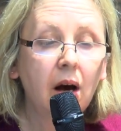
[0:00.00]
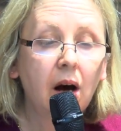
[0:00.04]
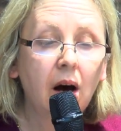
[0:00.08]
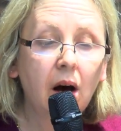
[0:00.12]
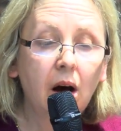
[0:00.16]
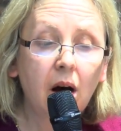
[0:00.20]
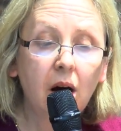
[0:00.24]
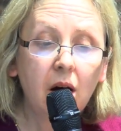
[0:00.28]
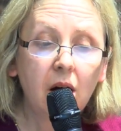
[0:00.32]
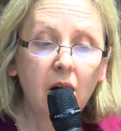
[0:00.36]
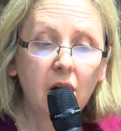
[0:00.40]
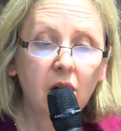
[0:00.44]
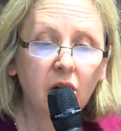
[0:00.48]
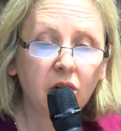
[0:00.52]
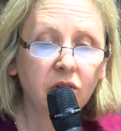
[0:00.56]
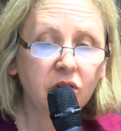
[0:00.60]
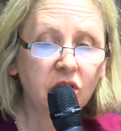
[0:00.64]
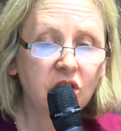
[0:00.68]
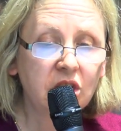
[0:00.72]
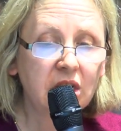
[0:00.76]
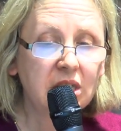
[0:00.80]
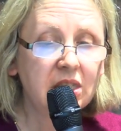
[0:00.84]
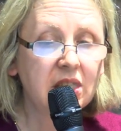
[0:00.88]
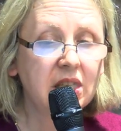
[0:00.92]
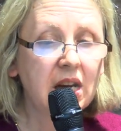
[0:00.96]
Ah,
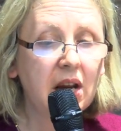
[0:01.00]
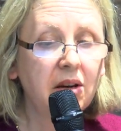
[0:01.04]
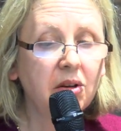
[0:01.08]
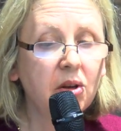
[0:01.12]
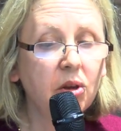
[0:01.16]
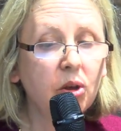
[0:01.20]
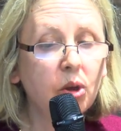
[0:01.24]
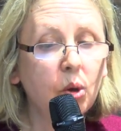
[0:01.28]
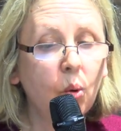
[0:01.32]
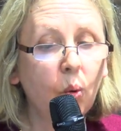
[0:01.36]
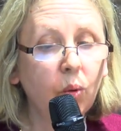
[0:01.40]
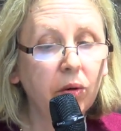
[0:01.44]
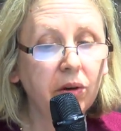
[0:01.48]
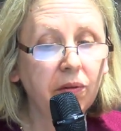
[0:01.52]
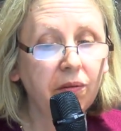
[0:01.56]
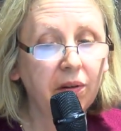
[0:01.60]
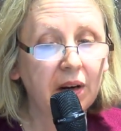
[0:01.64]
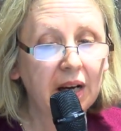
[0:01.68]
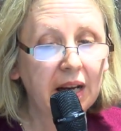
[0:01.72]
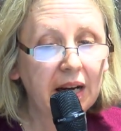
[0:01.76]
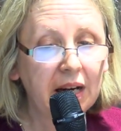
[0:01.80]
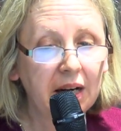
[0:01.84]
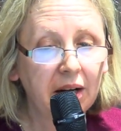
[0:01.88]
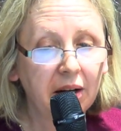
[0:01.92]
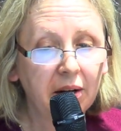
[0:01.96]
she said
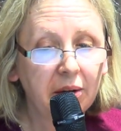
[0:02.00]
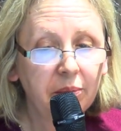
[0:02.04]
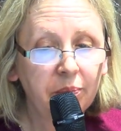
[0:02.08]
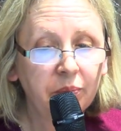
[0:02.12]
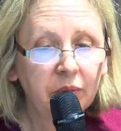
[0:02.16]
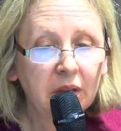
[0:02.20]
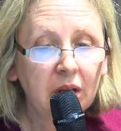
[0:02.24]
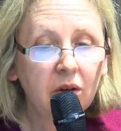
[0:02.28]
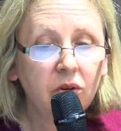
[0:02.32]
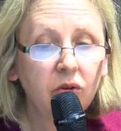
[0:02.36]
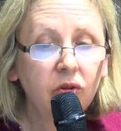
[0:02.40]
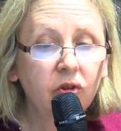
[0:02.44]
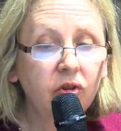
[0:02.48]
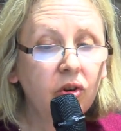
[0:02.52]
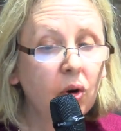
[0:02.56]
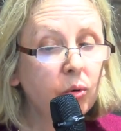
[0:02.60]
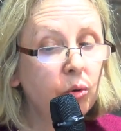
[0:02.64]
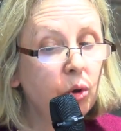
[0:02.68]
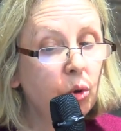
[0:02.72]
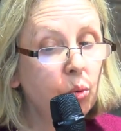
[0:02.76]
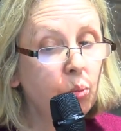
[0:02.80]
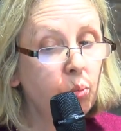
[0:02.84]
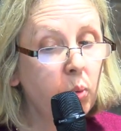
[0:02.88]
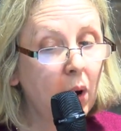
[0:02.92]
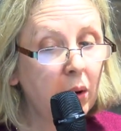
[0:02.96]
thoughtfully, so
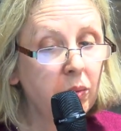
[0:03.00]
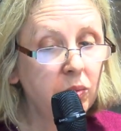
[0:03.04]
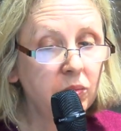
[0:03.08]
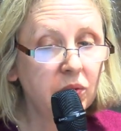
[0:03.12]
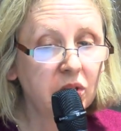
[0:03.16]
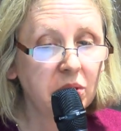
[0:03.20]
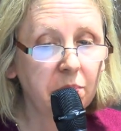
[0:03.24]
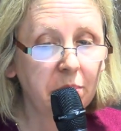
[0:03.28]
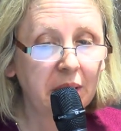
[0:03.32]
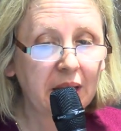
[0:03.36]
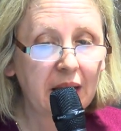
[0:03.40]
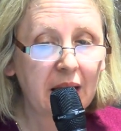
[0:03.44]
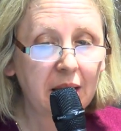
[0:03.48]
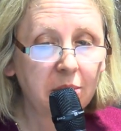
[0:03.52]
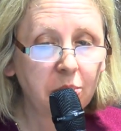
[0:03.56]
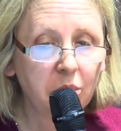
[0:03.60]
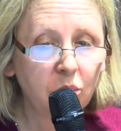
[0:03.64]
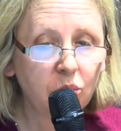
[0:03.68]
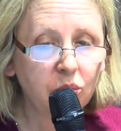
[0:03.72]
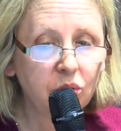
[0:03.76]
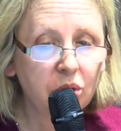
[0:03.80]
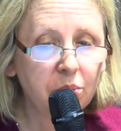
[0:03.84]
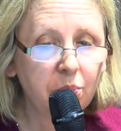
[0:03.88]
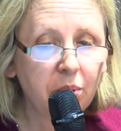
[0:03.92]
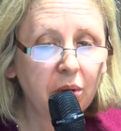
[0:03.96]
you won't be
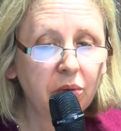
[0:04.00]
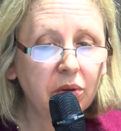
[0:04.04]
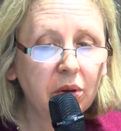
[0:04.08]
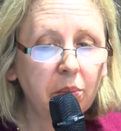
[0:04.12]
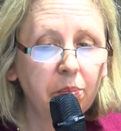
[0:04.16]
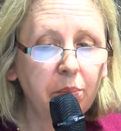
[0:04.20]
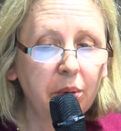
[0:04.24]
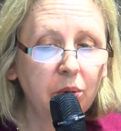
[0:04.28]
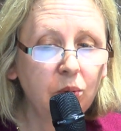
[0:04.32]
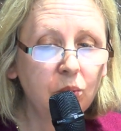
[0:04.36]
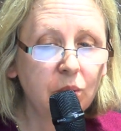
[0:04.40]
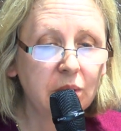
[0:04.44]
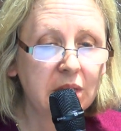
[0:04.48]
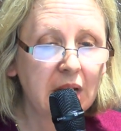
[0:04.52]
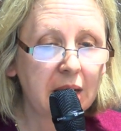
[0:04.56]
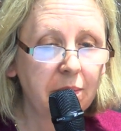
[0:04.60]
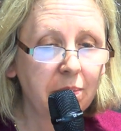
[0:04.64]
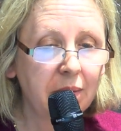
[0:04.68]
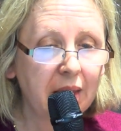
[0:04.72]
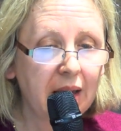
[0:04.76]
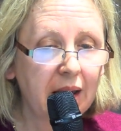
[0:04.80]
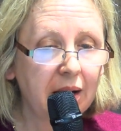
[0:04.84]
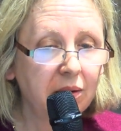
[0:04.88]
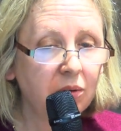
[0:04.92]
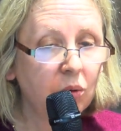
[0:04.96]
able to put the boot
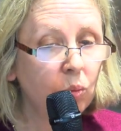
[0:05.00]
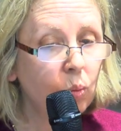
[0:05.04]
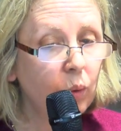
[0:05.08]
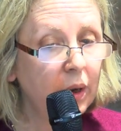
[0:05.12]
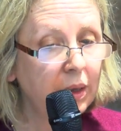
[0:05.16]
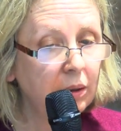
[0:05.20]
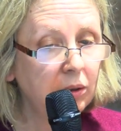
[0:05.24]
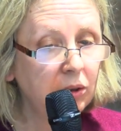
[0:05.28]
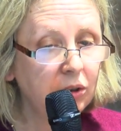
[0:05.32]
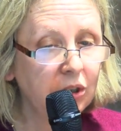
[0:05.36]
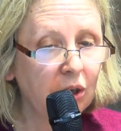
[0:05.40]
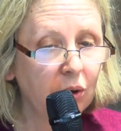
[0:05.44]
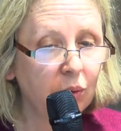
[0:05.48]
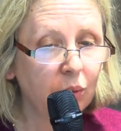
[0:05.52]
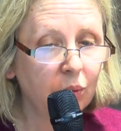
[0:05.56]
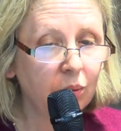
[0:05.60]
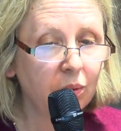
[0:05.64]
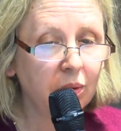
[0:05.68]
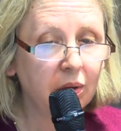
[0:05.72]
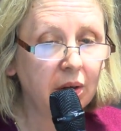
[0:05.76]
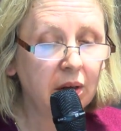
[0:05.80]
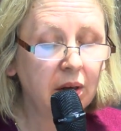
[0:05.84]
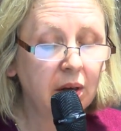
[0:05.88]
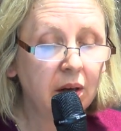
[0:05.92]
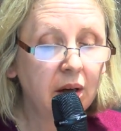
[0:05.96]
in then, will you?
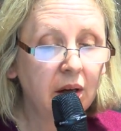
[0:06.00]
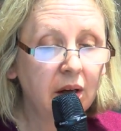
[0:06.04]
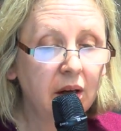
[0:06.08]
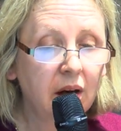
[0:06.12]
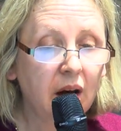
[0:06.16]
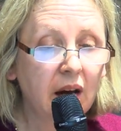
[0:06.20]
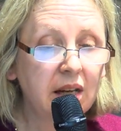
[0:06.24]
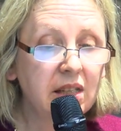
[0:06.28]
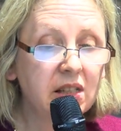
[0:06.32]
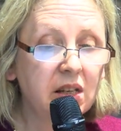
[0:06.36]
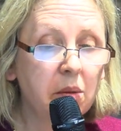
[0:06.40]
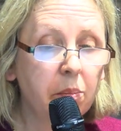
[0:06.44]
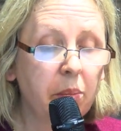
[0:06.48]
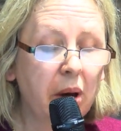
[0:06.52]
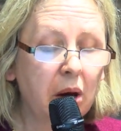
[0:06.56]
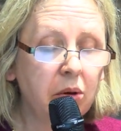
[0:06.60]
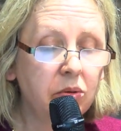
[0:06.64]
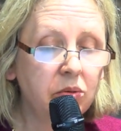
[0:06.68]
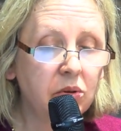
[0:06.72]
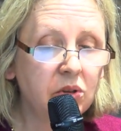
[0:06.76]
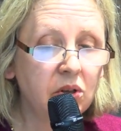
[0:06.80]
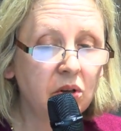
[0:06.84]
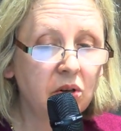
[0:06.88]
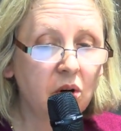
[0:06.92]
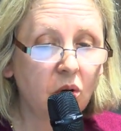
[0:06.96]
I
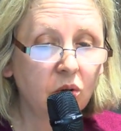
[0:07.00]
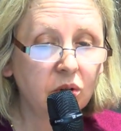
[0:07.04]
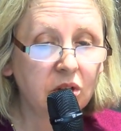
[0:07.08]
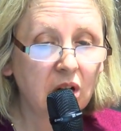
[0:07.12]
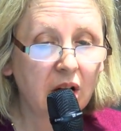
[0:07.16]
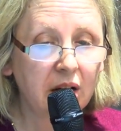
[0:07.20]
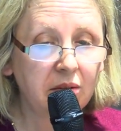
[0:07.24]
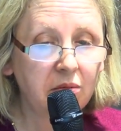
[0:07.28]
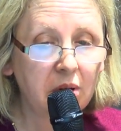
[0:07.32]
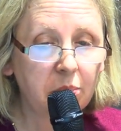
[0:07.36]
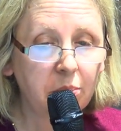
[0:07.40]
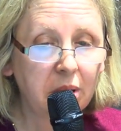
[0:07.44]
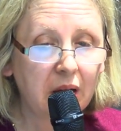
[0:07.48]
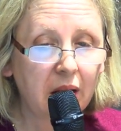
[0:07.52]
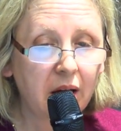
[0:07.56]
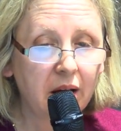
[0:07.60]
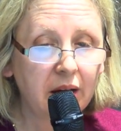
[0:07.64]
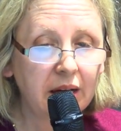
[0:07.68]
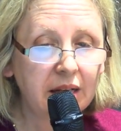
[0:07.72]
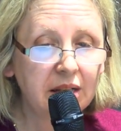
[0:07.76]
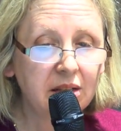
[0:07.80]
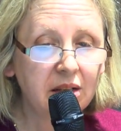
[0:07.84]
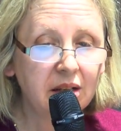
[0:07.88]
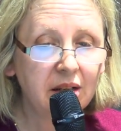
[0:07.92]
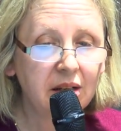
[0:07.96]
suppose not, I
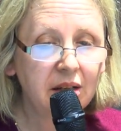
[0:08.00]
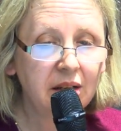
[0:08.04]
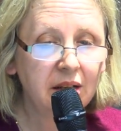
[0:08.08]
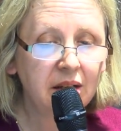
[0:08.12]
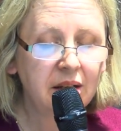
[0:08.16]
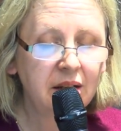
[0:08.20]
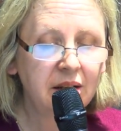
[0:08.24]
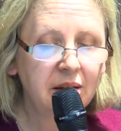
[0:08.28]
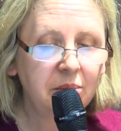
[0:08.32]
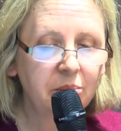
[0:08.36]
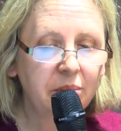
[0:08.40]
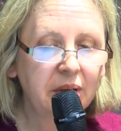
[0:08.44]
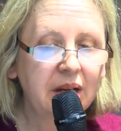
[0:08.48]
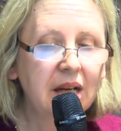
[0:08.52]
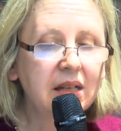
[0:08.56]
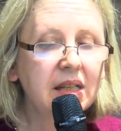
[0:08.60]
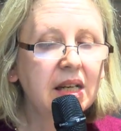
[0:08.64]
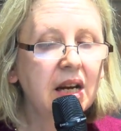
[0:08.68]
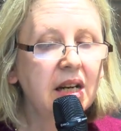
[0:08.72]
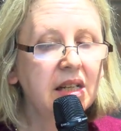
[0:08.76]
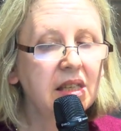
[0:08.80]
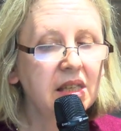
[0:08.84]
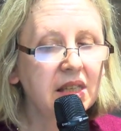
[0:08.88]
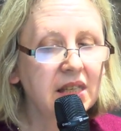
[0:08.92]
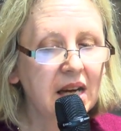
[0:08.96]
replied. But as
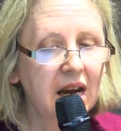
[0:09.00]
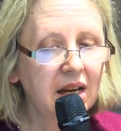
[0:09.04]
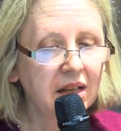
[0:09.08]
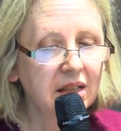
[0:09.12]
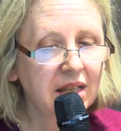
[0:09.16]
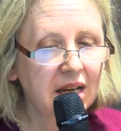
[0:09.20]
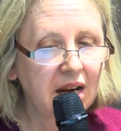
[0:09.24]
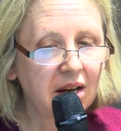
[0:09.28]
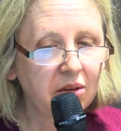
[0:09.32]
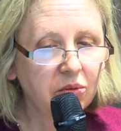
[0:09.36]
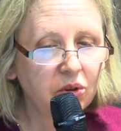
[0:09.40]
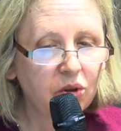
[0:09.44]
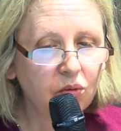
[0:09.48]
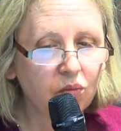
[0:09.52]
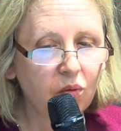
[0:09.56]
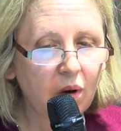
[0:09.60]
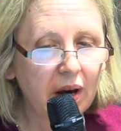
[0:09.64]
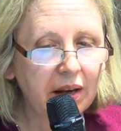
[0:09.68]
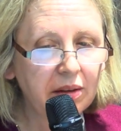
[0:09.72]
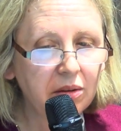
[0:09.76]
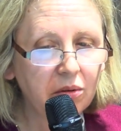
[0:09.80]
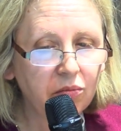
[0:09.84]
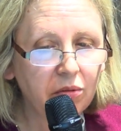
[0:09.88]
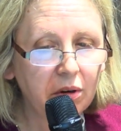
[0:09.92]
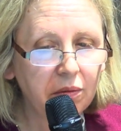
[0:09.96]
I sat down to
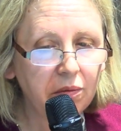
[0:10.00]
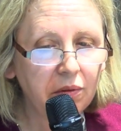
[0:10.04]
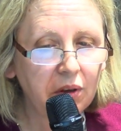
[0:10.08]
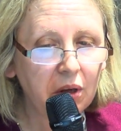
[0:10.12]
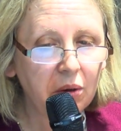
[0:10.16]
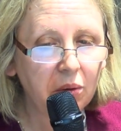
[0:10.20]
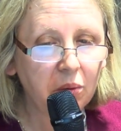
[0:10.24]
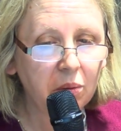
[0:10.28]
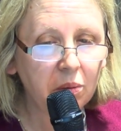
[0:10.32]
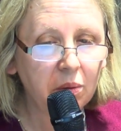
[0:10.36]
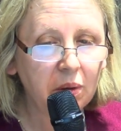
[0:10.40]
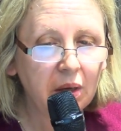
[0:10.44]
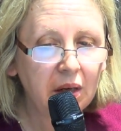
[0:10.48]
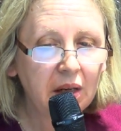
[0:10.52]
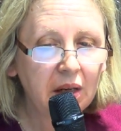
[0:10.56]
write the review,